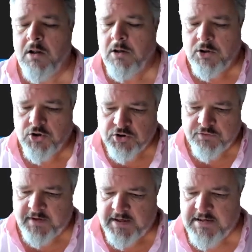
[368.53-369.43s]
Just
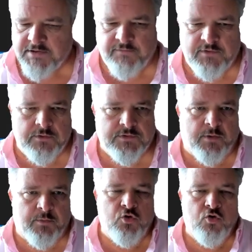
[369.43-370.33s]
for ease of use, I
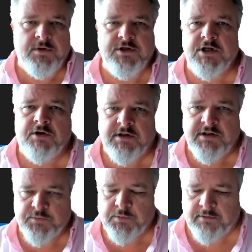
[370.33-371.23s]
would normally generate
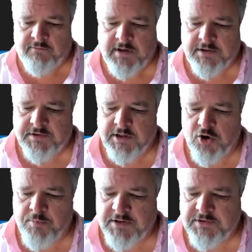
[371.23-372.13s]
this within VS
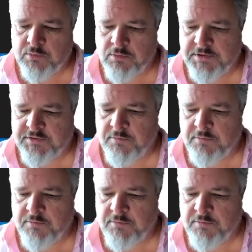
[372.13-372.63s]
Code, but let's do all this from the